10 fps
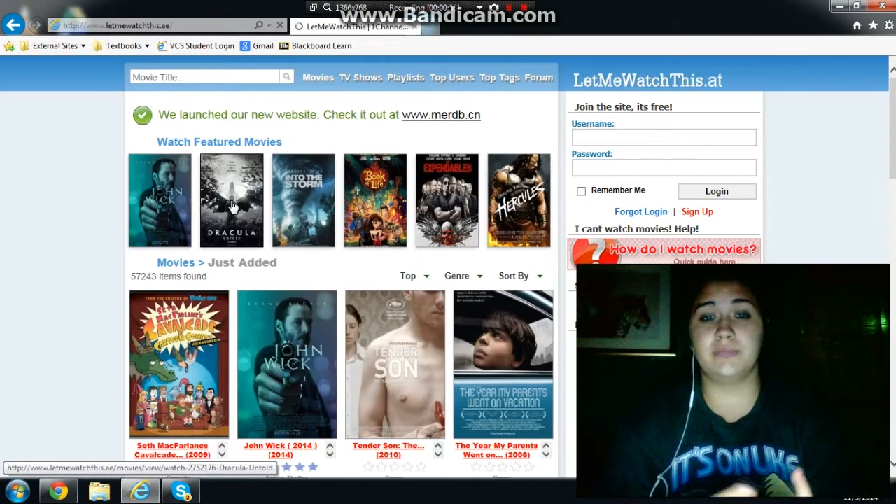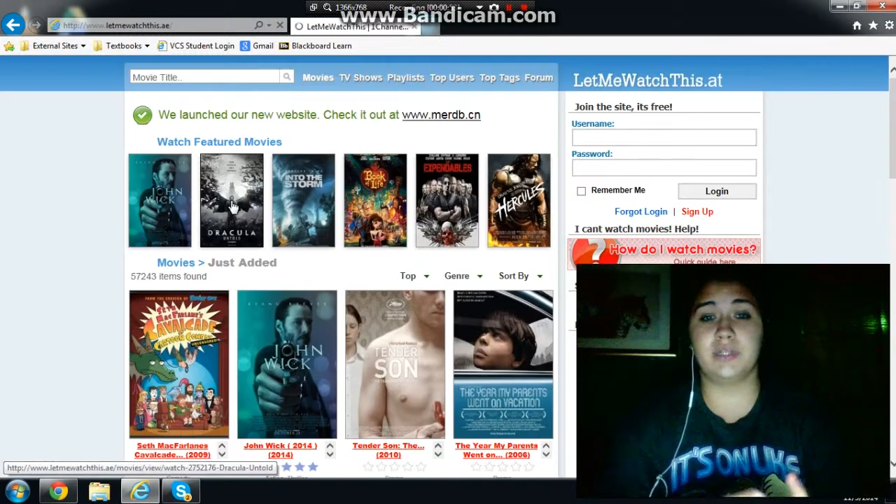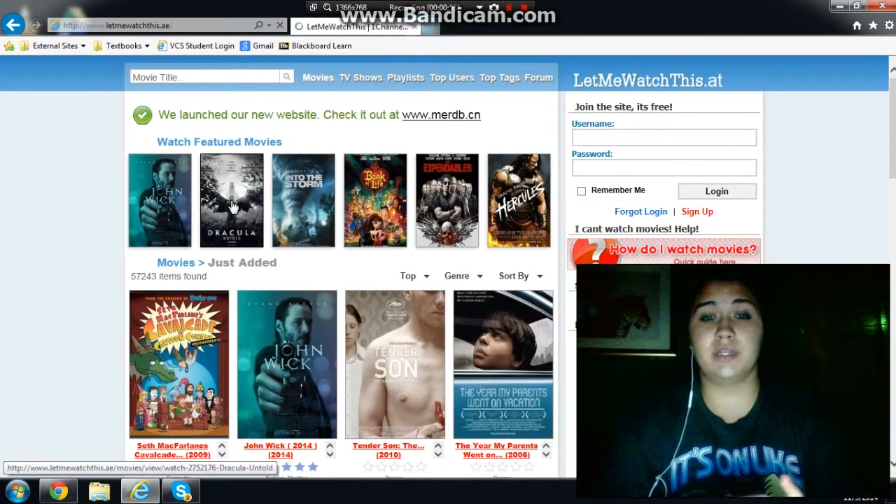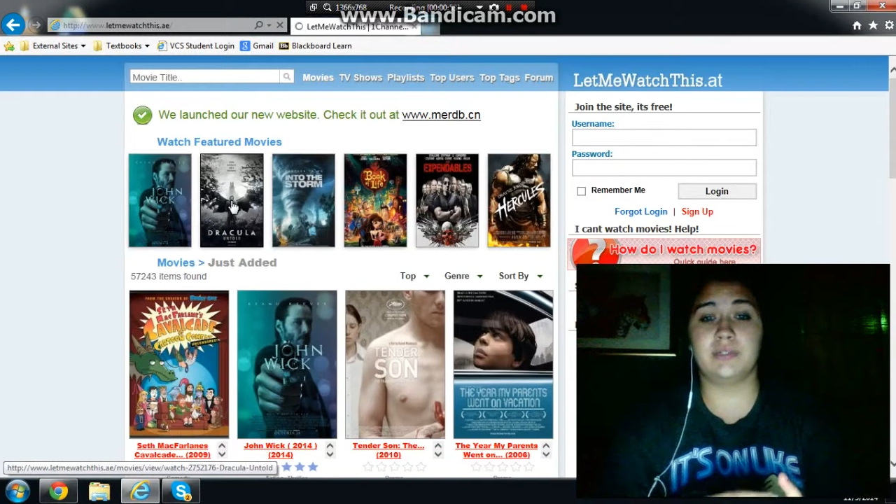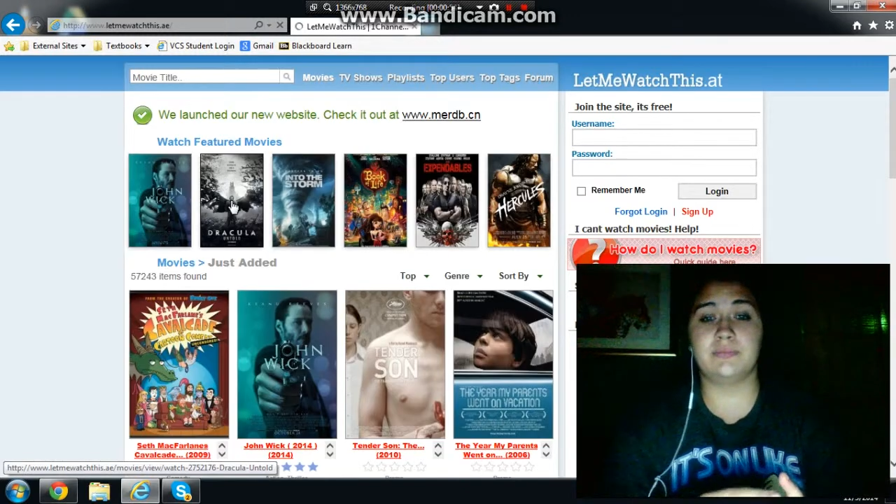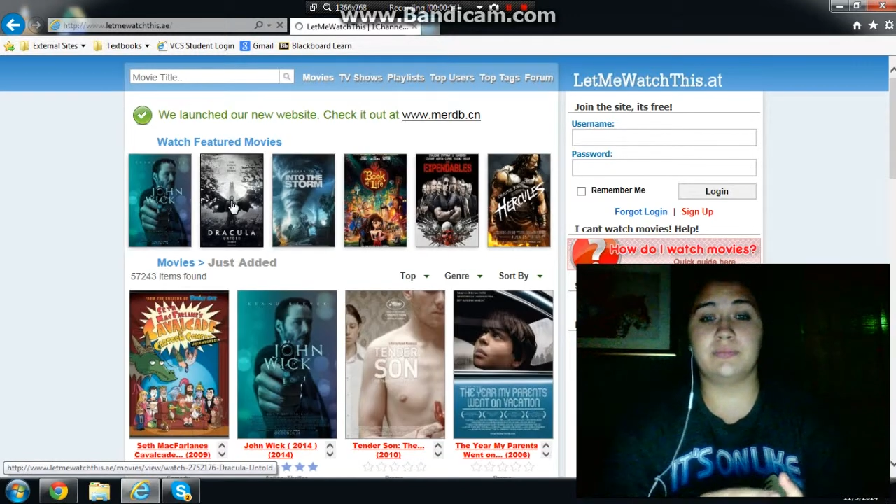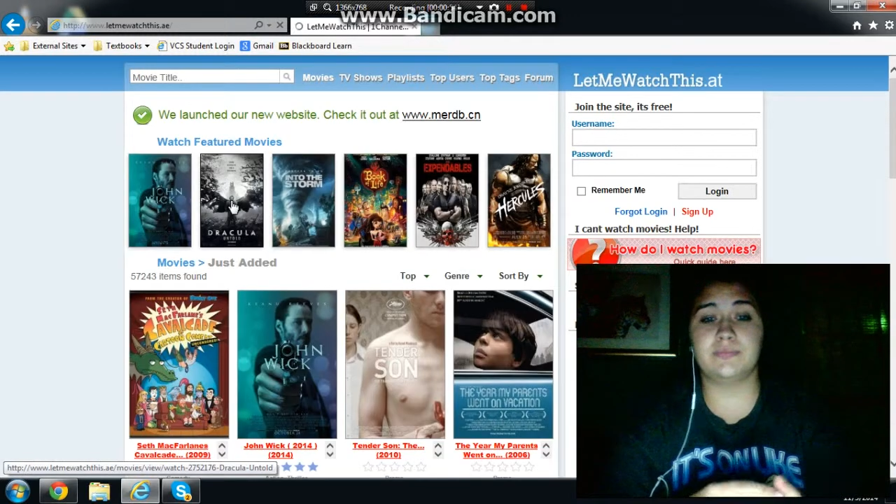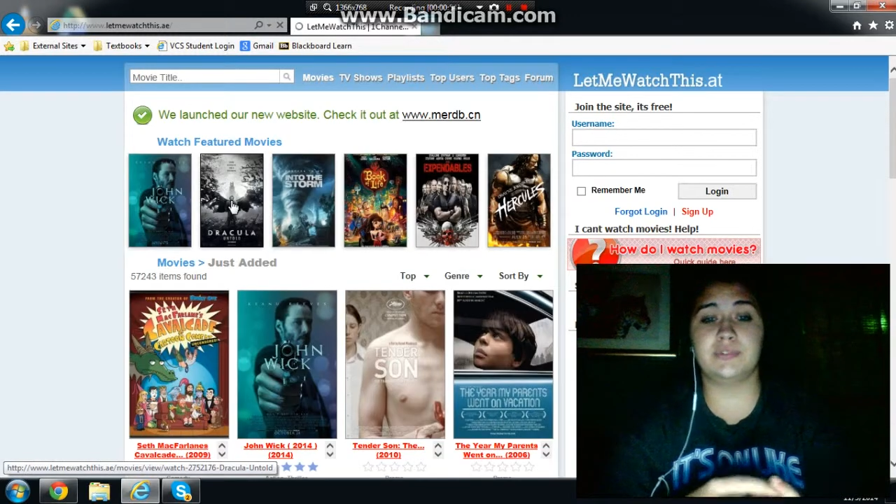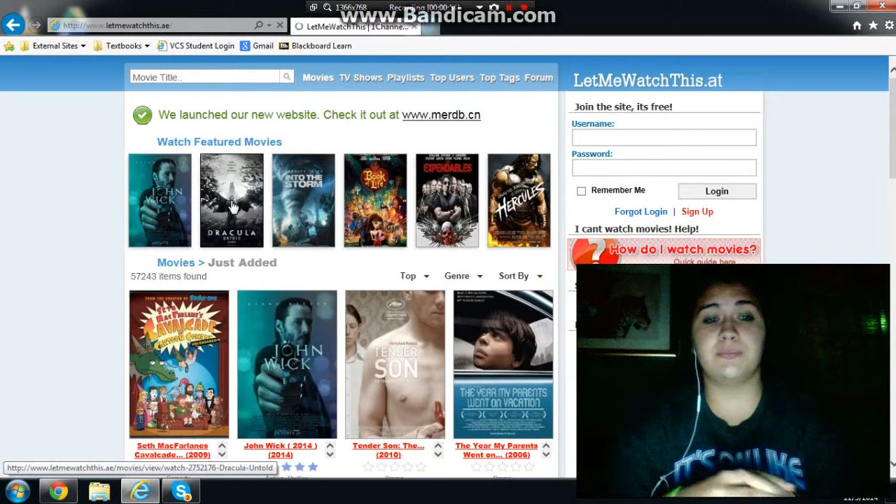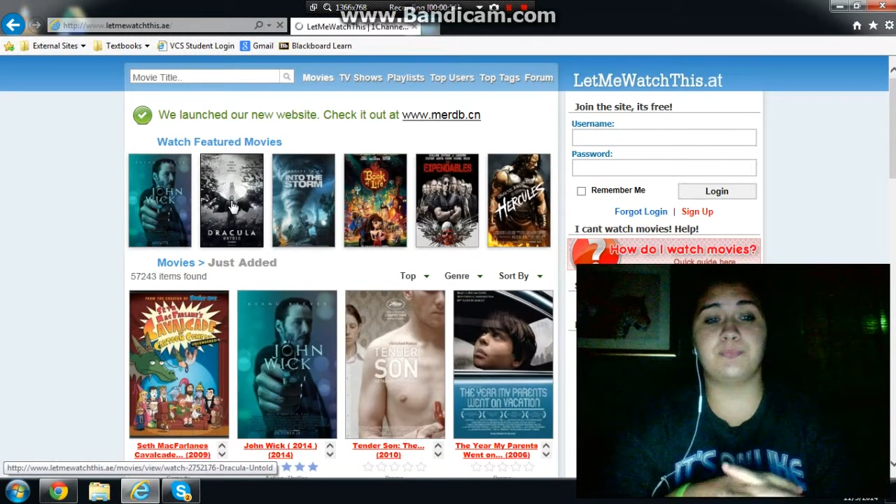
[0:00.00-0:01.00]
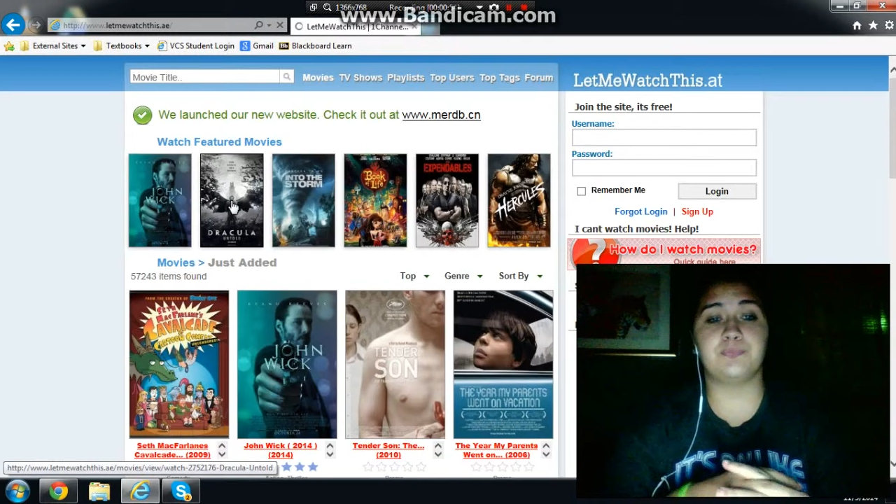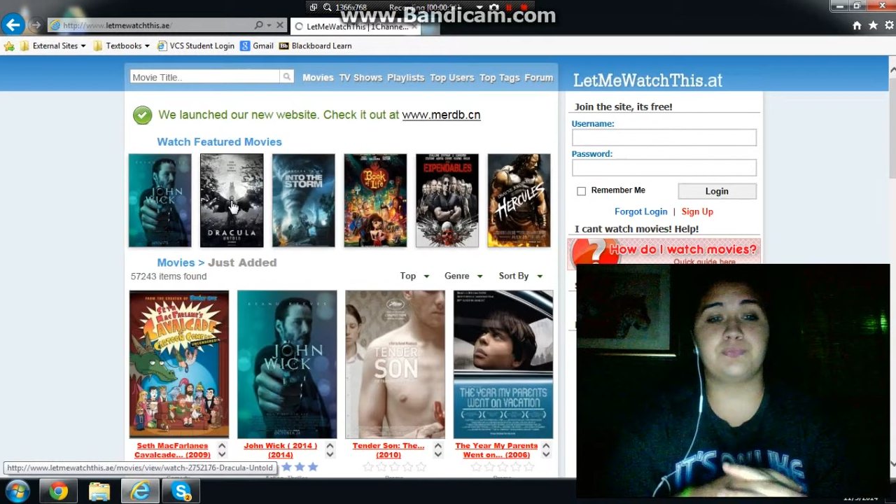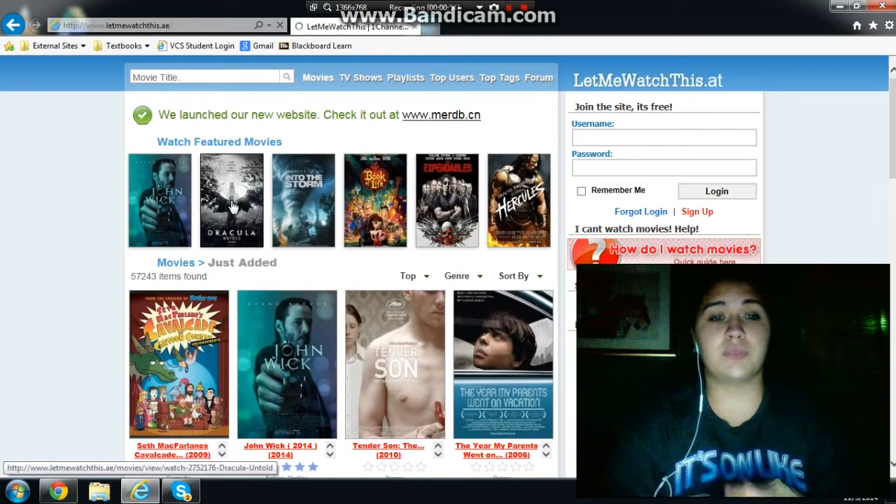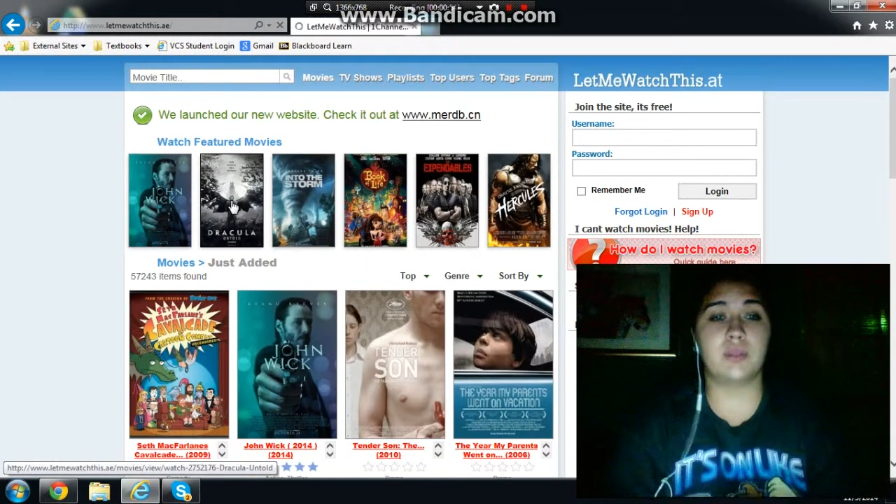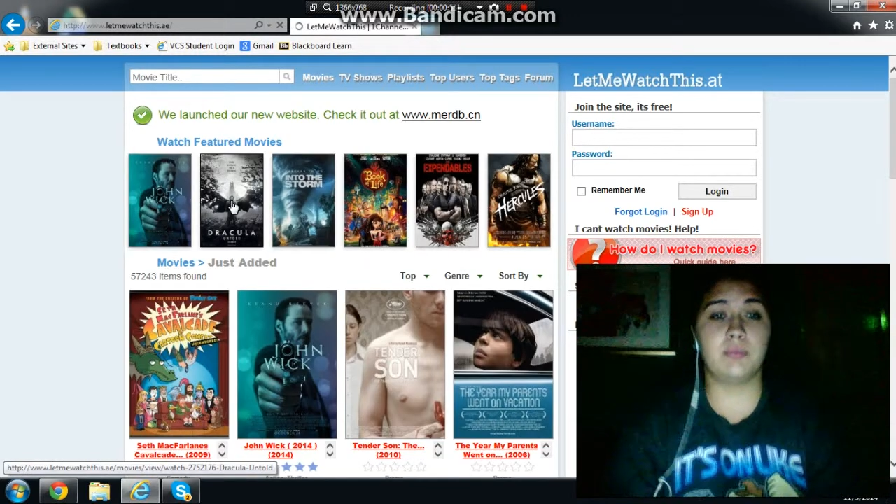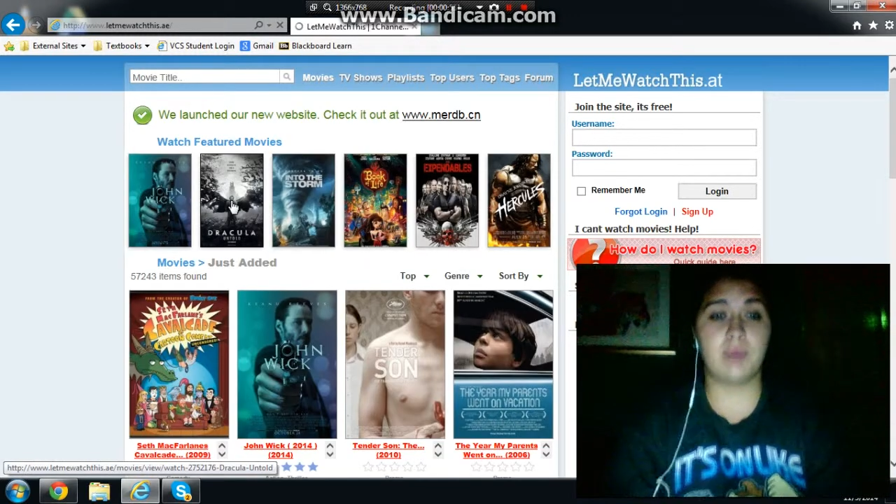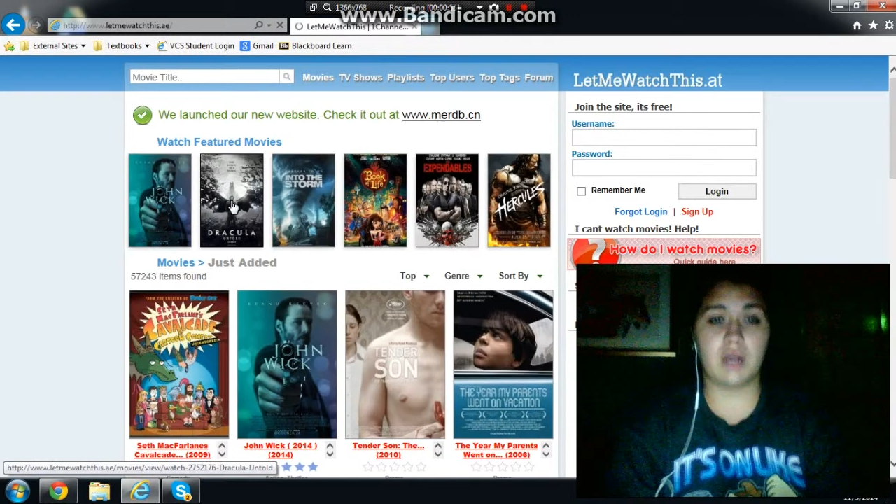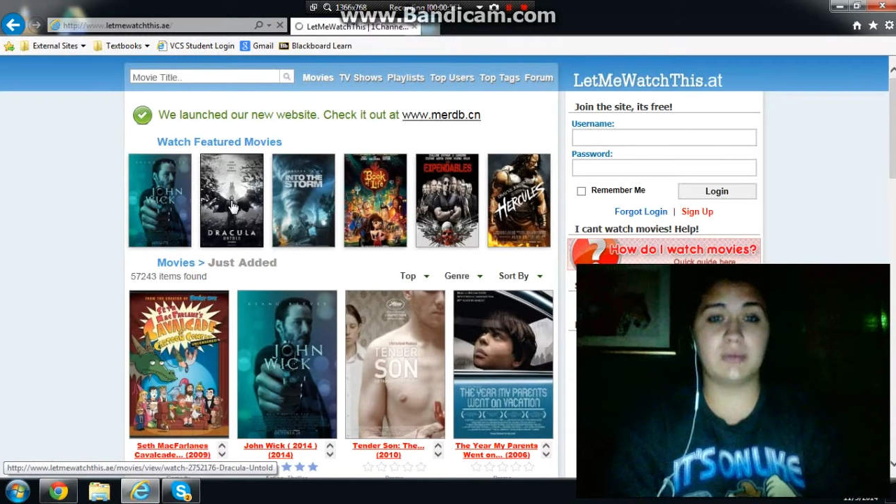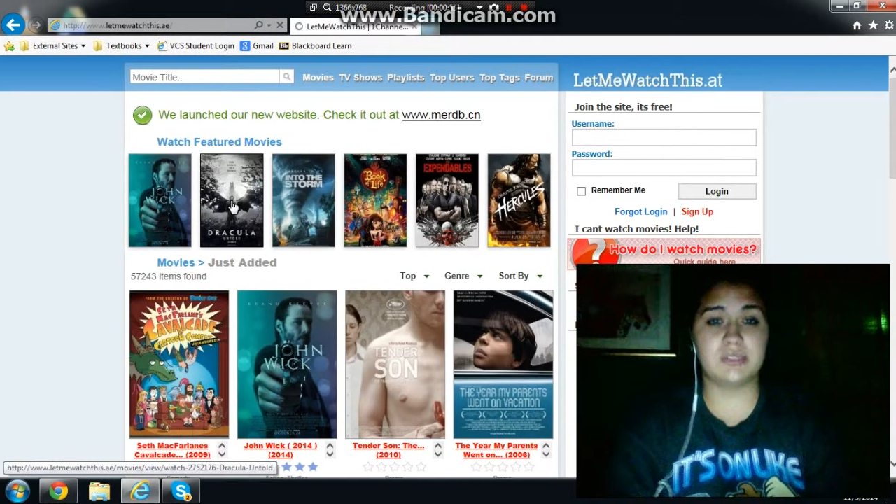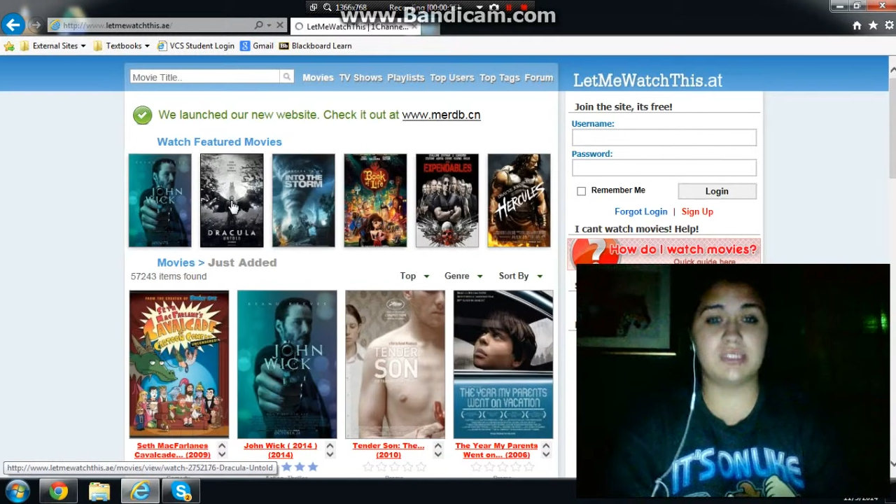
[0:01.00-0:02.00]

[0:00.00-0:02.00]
um, some probably